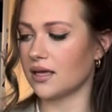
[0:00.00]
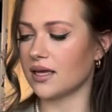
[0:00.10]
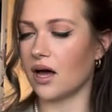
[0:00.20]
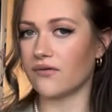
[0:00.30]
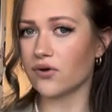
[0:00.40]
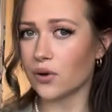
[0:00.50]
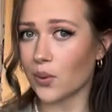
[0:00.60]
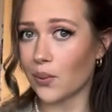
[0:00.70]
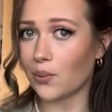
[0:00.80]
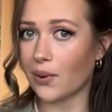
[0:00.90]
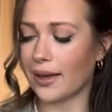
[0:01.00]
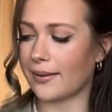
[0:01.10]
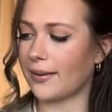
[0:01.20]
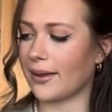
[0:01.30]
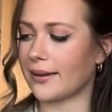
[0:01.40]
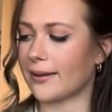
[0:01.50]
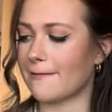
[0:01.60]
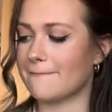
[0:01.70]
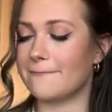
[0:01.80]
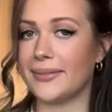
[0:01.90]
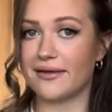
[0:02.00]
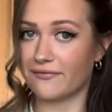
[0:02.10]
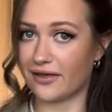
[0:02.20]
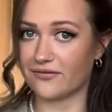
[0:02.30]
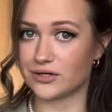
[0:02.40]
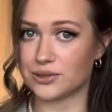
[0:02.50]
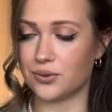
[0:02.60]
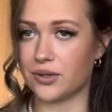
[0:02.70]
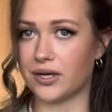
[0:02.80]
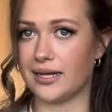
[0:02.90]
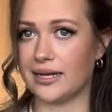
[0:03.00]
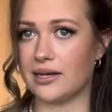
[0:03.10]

Yeah, I've got quite like big feet for a small girly.